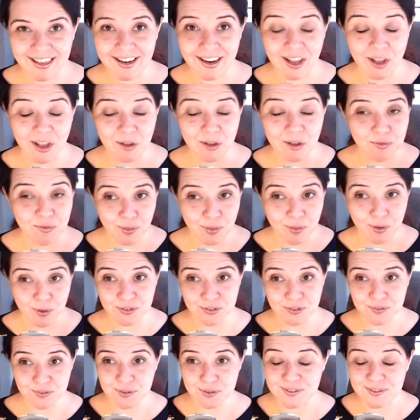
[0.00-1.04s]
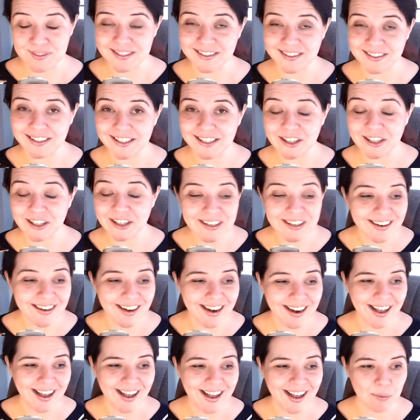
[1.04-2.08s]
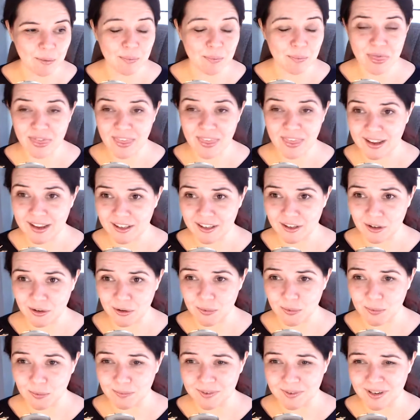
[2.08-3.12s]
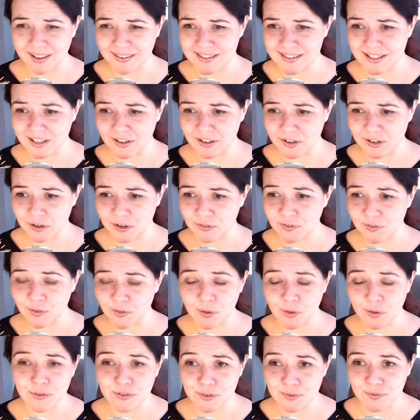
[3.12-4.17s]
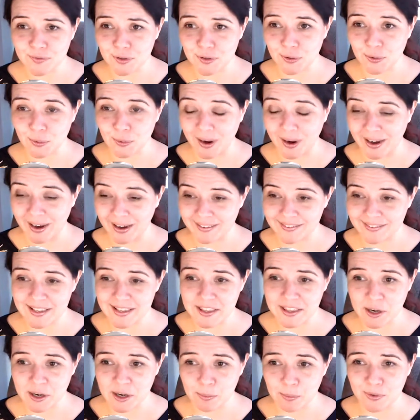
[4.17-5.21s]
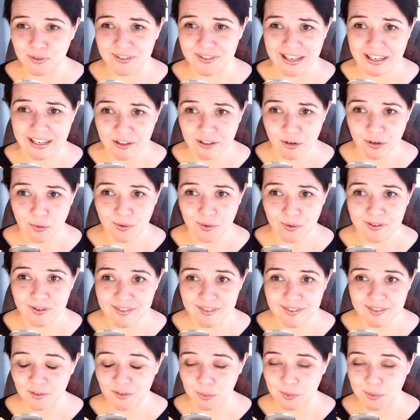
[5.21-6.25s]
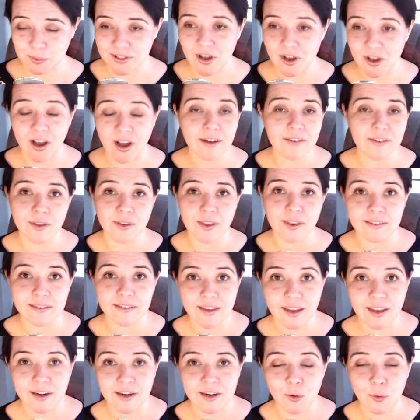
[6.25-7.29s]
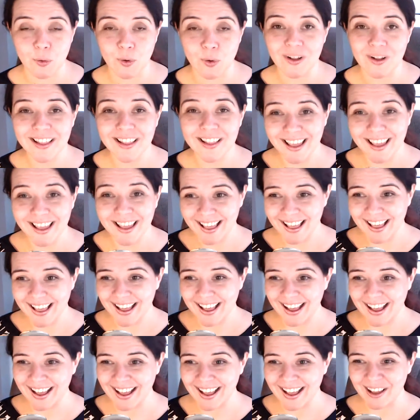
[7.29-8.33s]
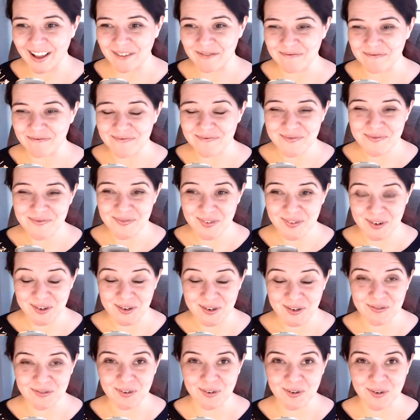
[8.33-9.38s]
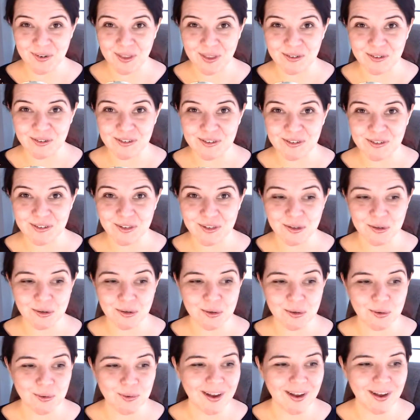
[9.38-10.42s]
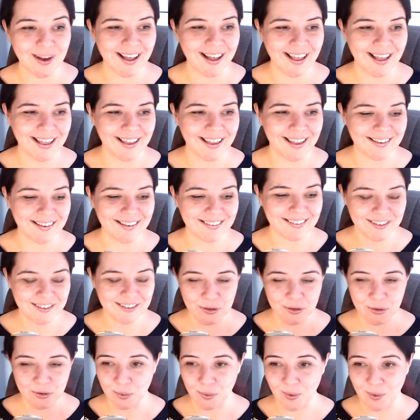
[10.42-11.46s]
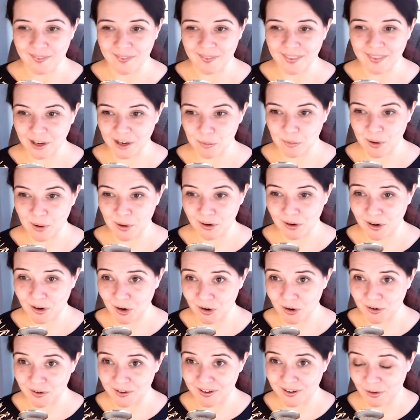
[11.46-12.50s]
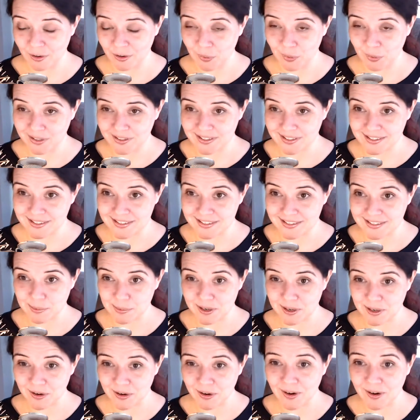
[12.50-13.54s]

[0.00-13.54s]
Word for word: uh, for those of you still here, um, thank you. Not still here. For those of you, I see the numbers increasing as we talk, so that's kind of cool. Um, for for those of you uh, who, unlike Mark, aren't going to disappear,